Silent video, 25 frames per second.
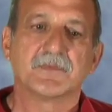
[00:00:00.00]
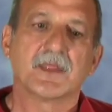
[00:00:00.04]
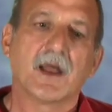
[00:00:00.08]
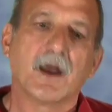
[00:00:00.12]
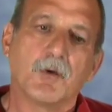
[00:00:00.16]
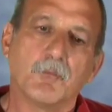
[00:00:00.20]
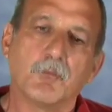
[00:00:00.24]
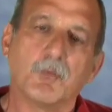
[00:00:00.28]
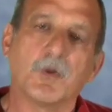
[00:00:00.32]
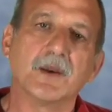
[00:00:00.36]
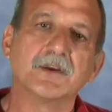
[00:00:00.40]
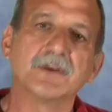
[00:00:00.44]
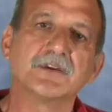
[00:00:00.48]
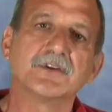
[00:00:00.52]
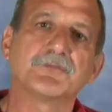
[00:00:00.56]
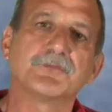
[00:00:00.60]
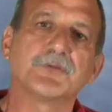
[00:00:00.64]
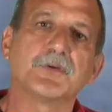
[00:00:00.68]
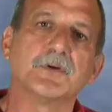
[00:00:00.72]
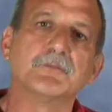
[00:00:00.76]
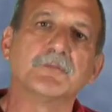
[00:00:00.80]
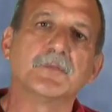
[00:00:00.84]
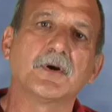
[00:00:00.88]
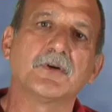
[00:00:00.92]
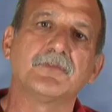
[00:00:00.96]
A
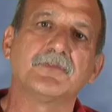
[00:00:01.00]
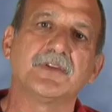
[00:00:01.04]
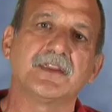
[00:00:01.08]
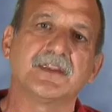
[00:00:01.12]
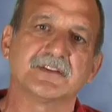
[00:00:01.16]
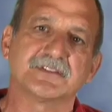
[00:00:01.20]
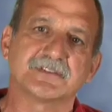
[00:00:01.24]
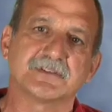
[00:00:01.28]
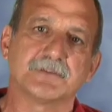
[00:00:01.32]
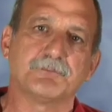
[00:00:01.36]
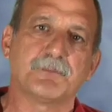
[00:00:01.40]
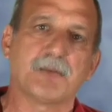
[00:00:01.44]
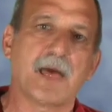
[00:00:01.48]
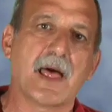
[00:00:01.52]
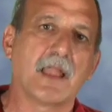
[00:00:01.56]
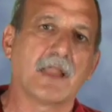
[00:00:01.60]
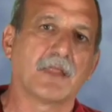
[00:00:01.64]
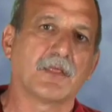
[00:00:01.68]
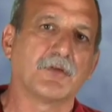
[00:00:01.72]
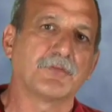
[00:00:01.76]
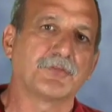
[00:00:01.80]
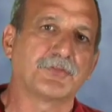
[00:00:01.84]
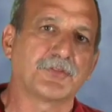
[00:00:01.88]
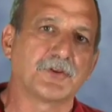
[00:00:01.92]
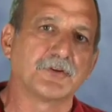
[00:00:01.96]
wonderful movie is
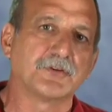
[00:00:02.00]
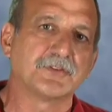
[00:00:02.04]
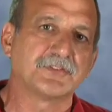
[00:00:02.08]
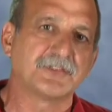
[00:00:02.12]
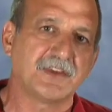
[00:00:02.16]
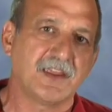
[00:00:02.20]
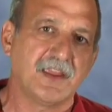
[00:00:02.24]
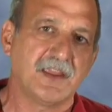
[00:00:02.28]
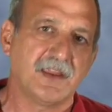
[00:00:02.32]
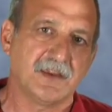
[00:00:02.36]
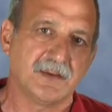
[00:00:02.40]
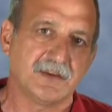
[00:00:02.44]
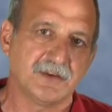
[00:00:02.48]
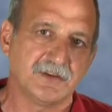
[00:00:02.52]
Apollo 13,